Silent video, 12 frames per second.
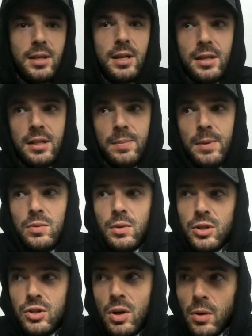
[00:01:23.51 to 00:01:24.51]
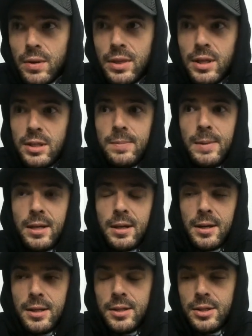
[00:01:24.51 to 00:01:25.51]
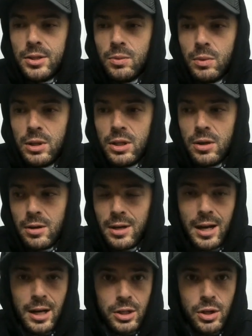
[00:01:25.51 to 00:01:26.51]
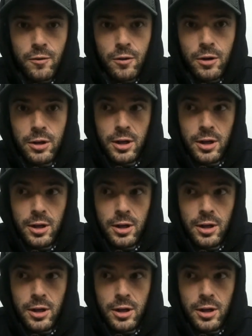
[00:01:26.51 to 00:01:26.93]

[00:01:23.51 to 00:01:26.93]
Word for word: ENTPs really struggle with this because when you're an extrovert,